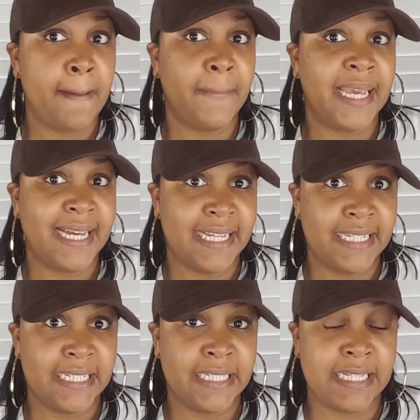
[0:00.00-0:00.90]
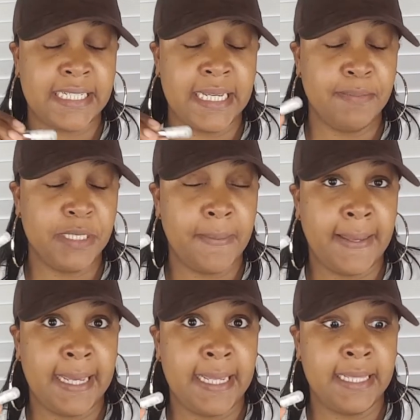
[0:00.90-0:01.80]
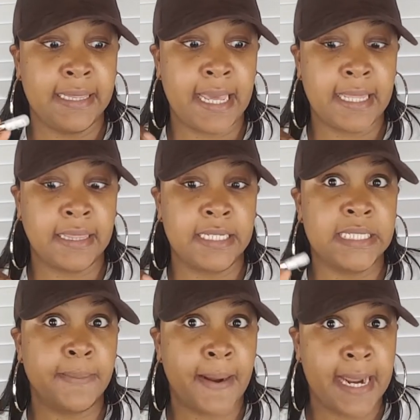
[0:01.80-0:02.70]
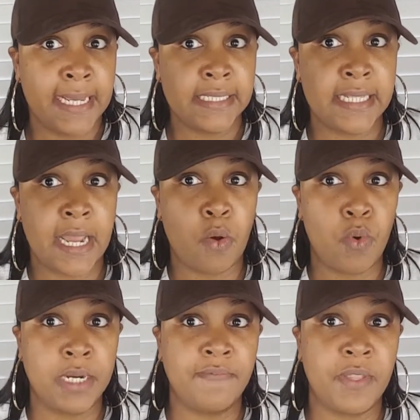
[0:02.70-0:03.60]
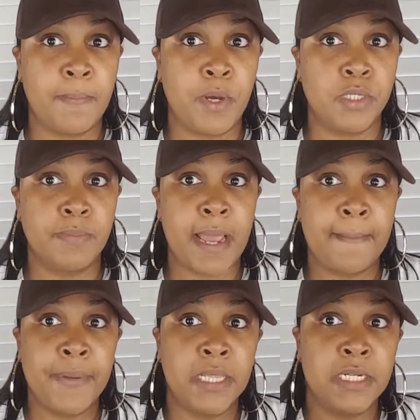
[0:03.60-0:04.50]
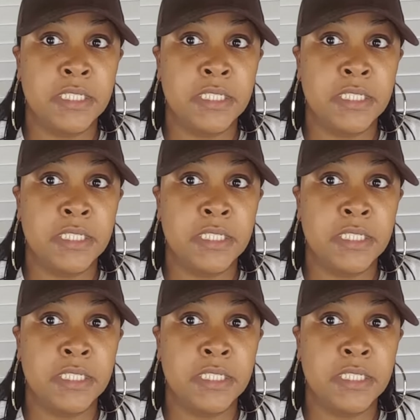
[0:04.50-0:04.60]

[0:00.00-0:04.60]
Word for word: because it seems to me that the Sprite is like one of the most popular.